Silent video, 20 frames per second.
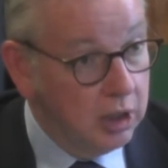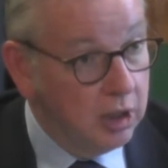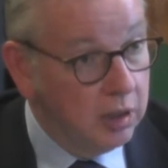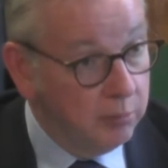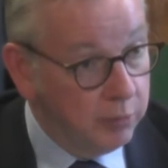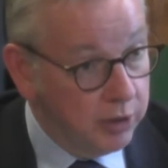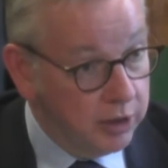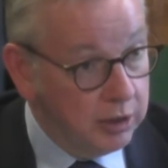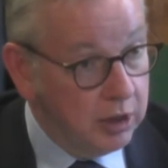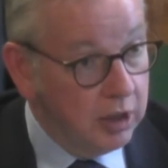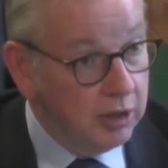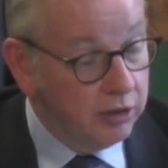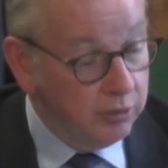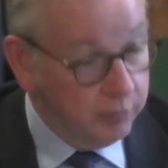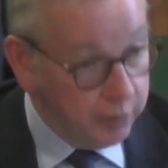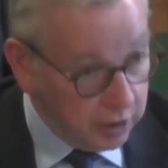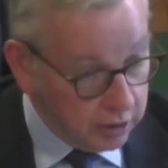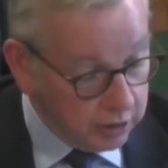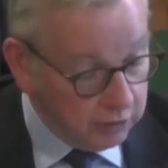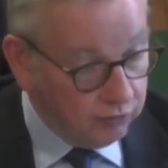but the
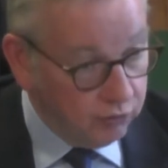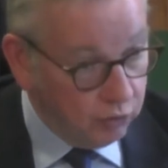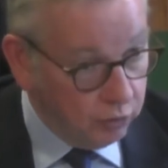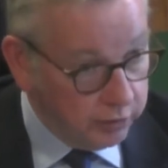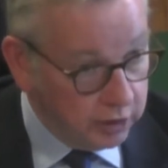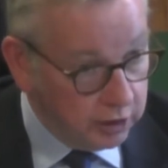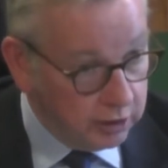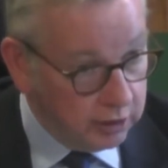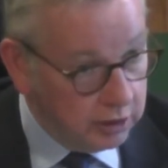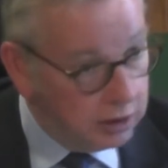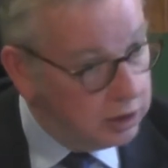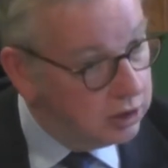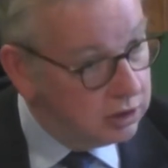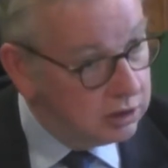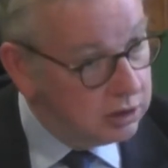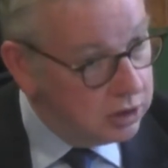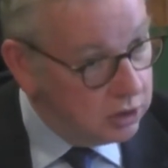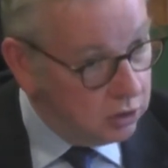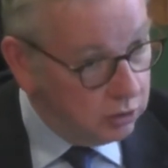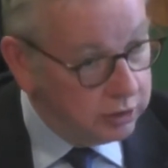Barnett formula is
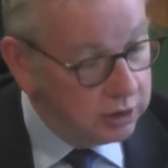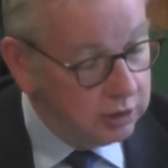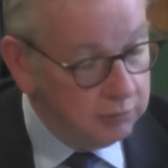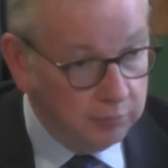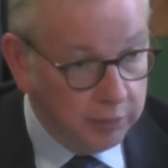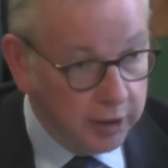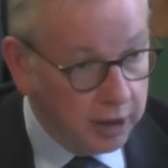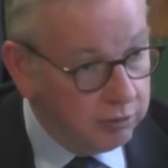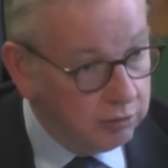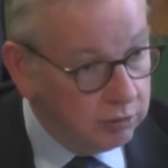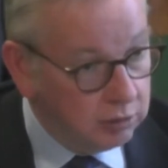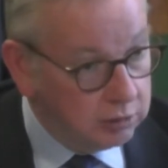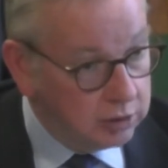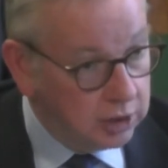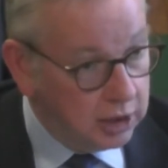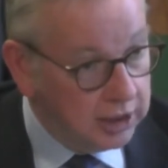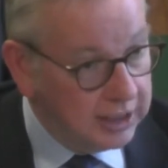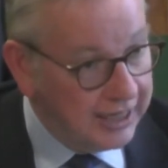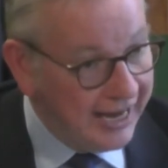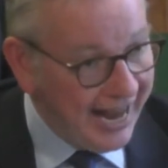not imperiled
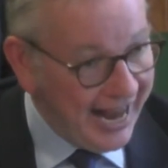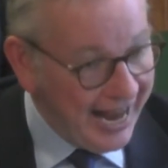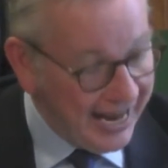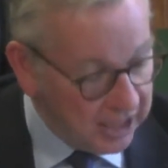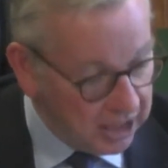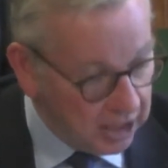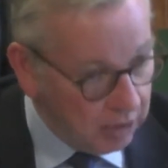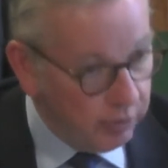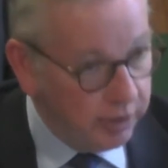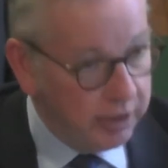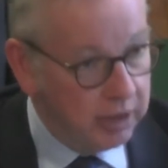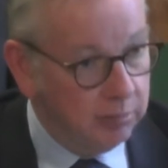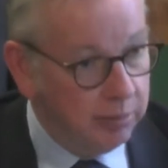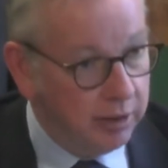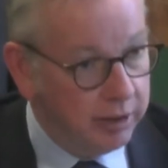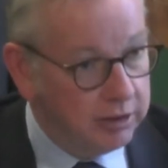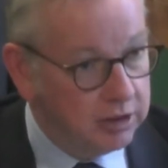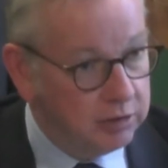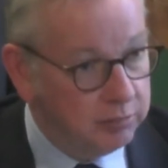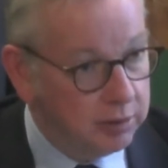in any way by
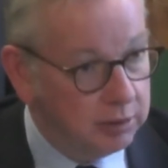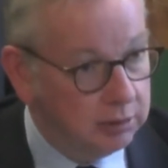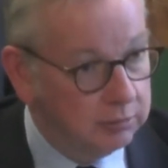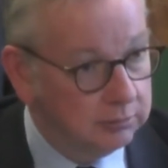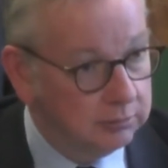this bill.